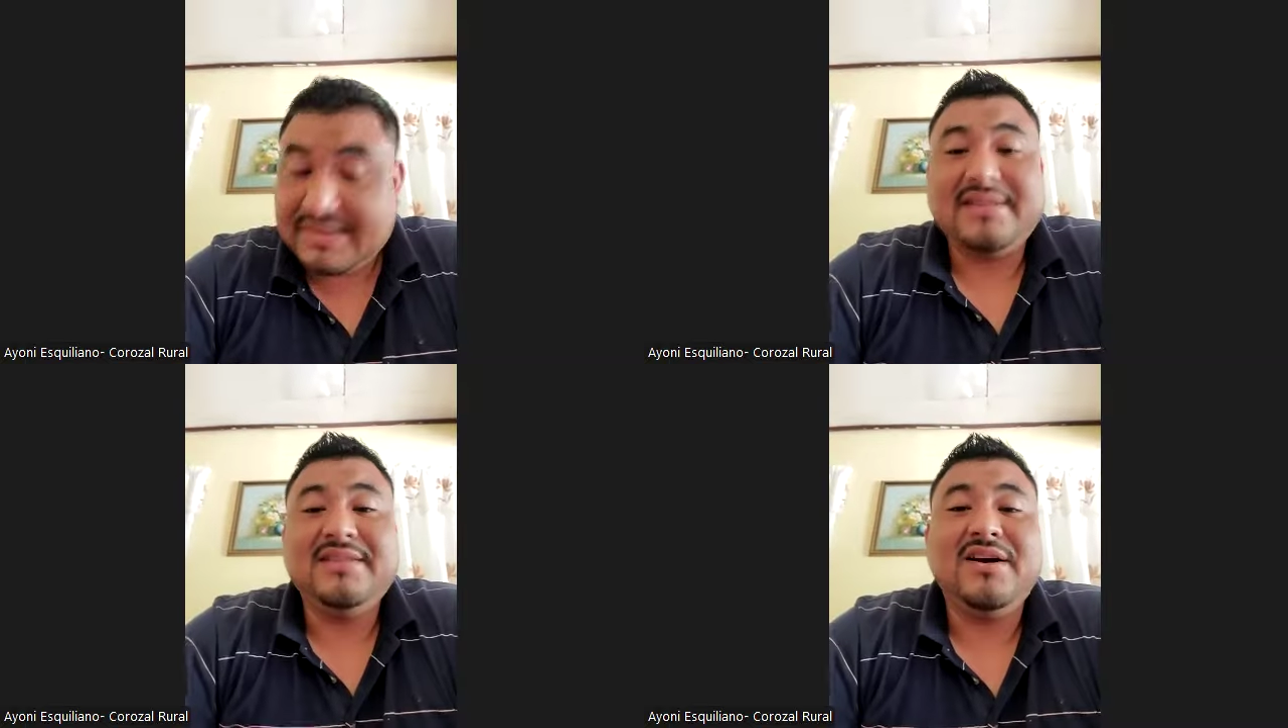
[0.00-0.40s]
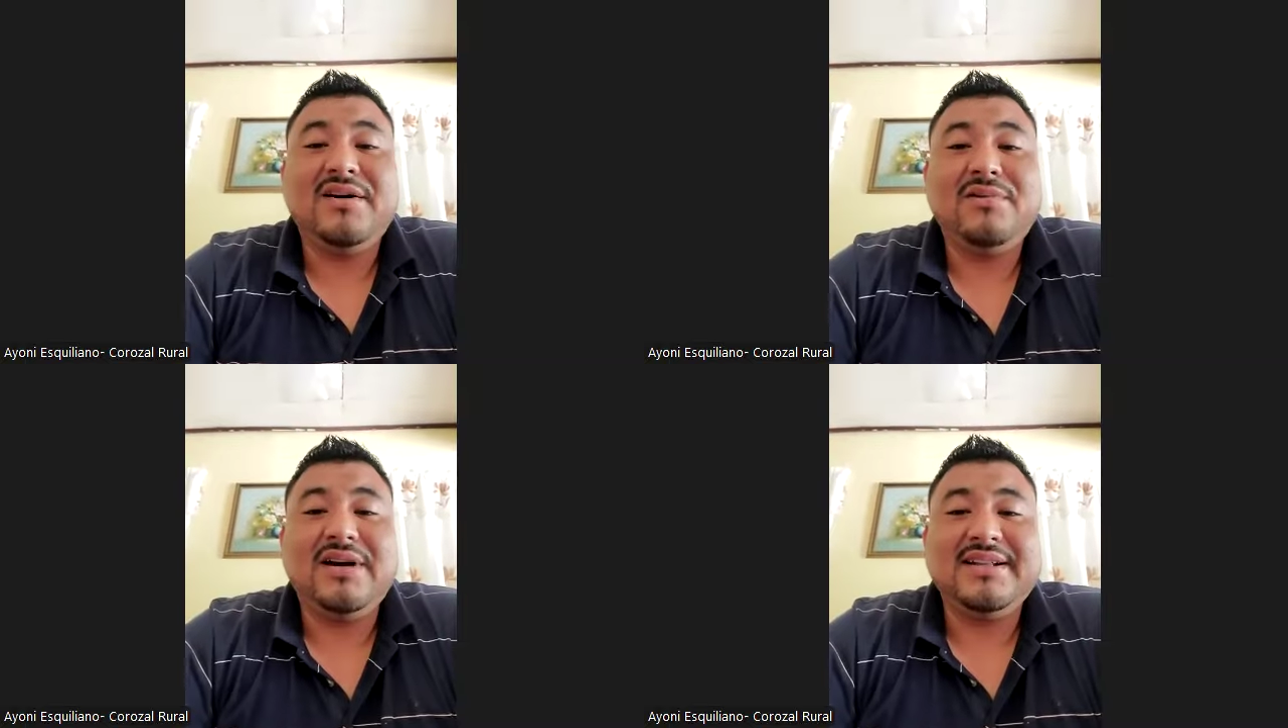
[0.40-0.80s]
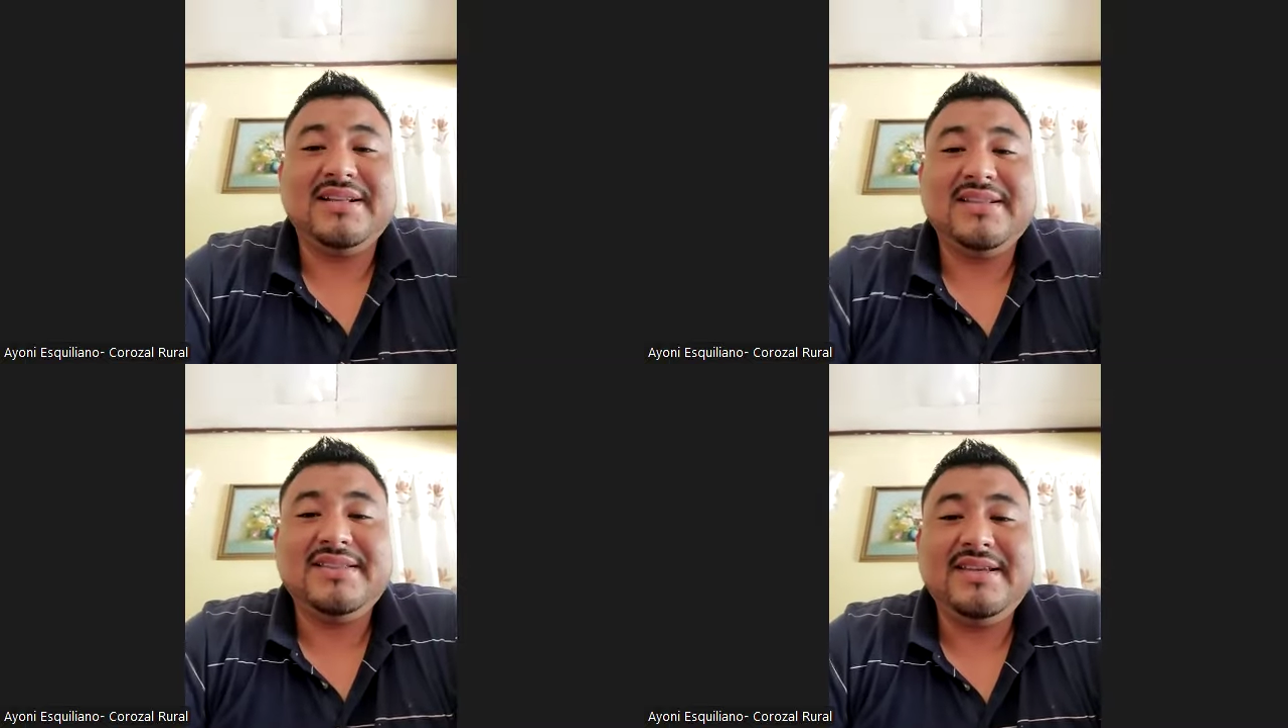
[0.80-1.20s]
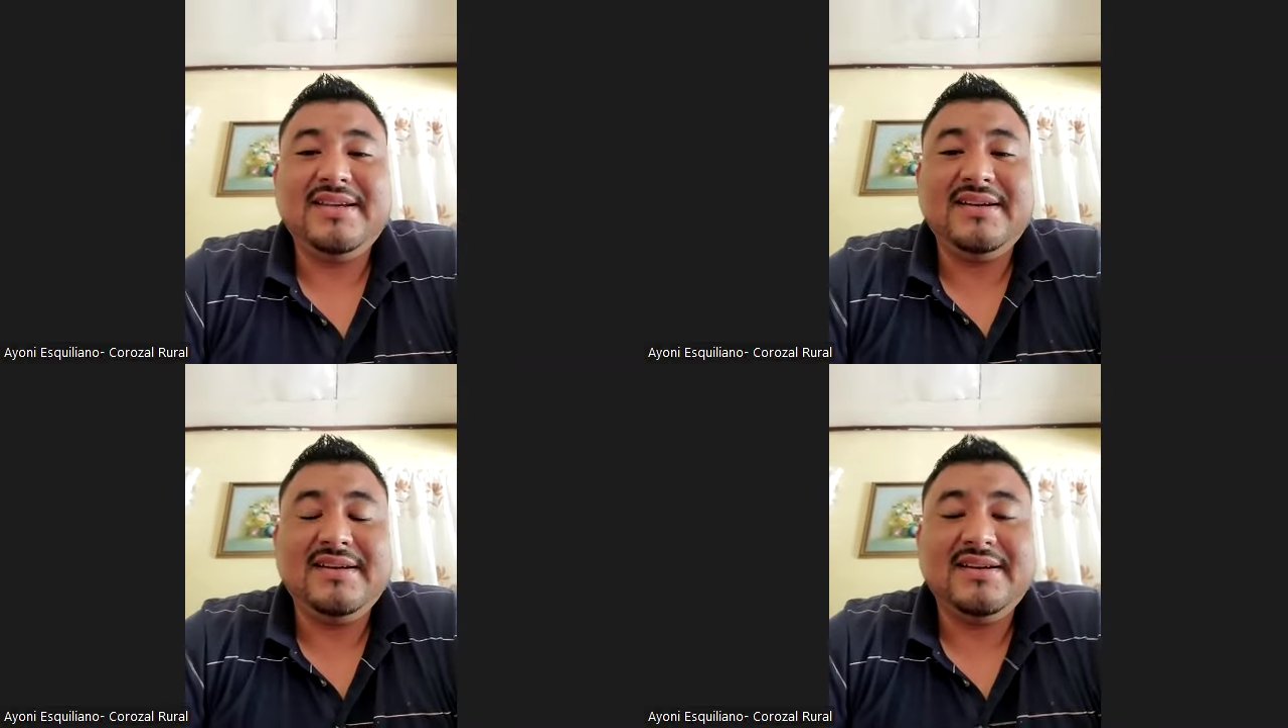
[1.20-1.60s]
Now another
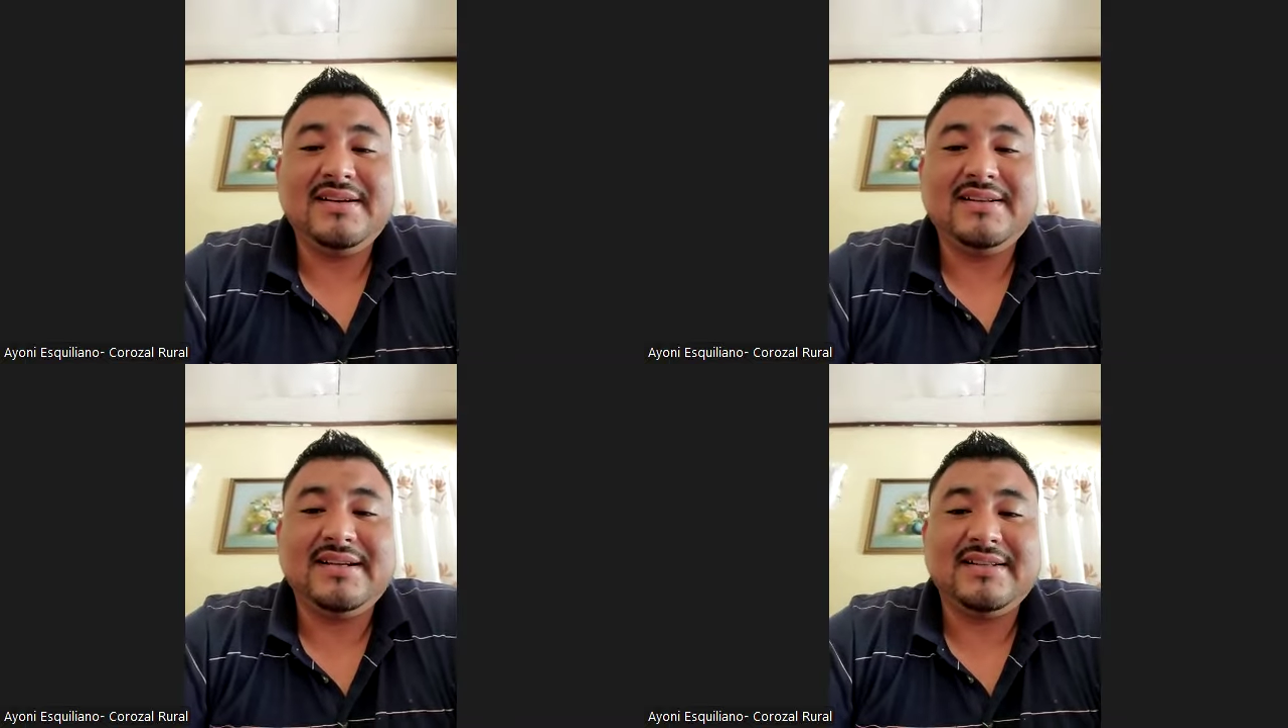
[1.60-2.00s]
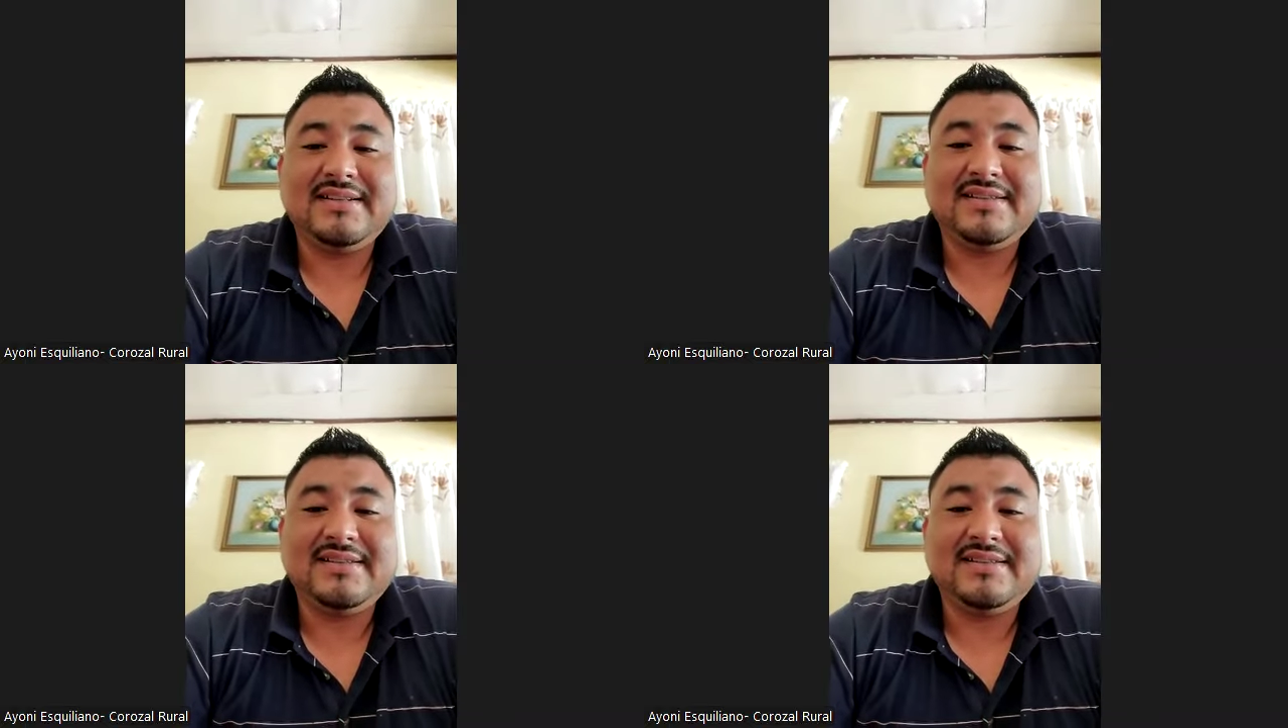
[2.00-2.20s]
thing that